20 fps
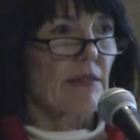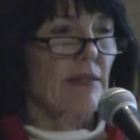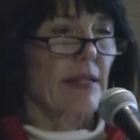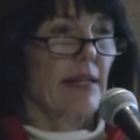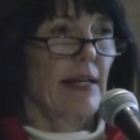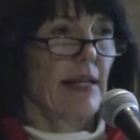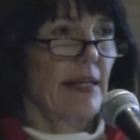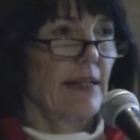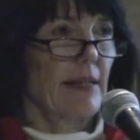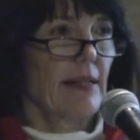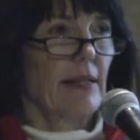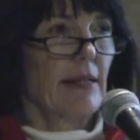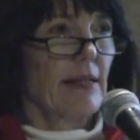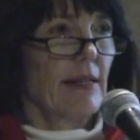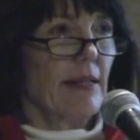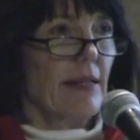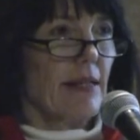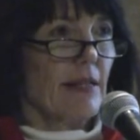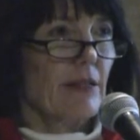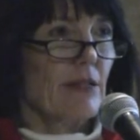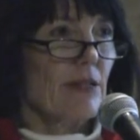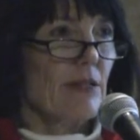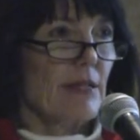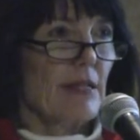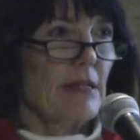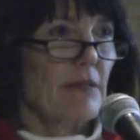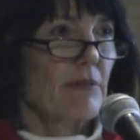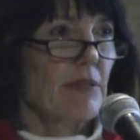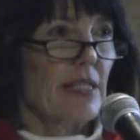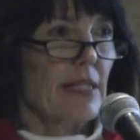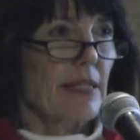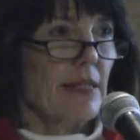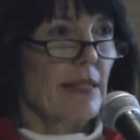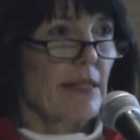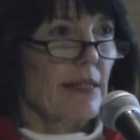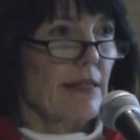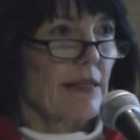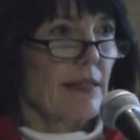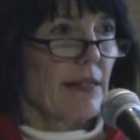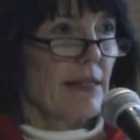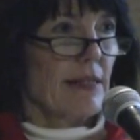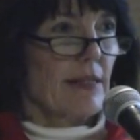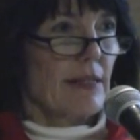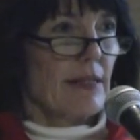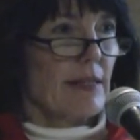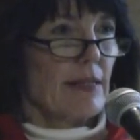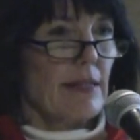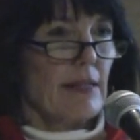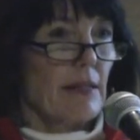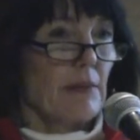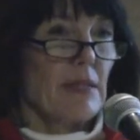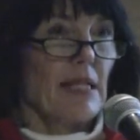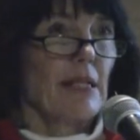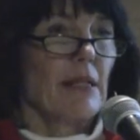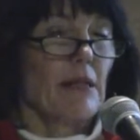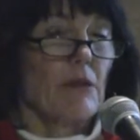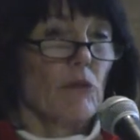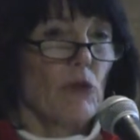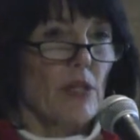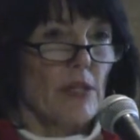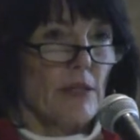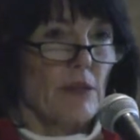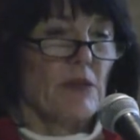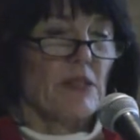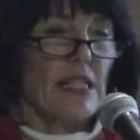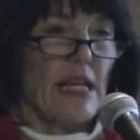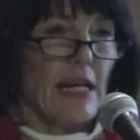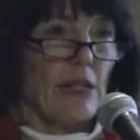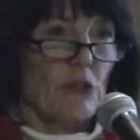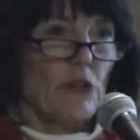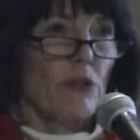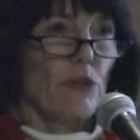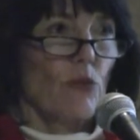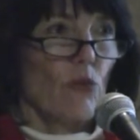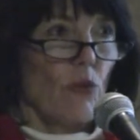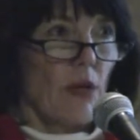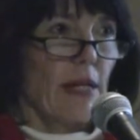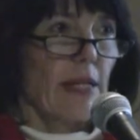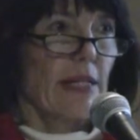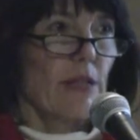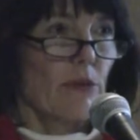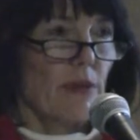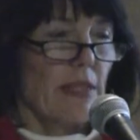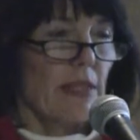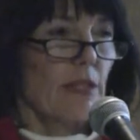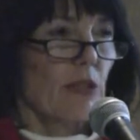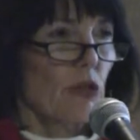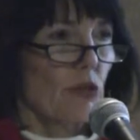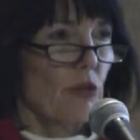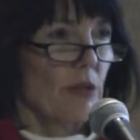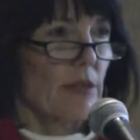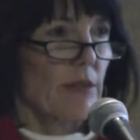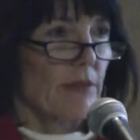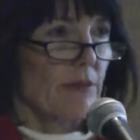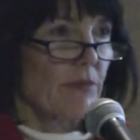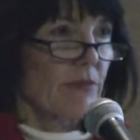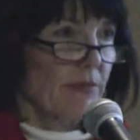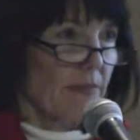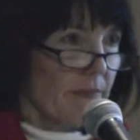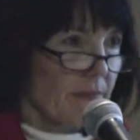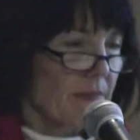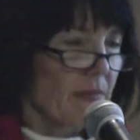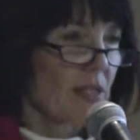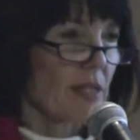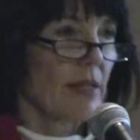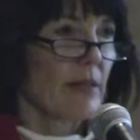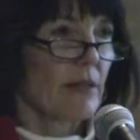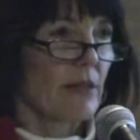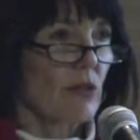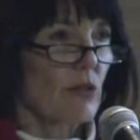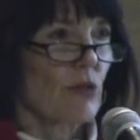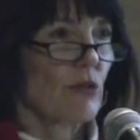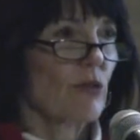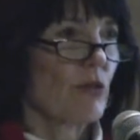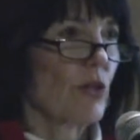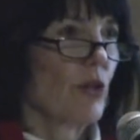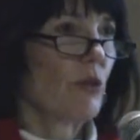This guy could say we didn't. I mean, it, it was actually the winery that should have done this or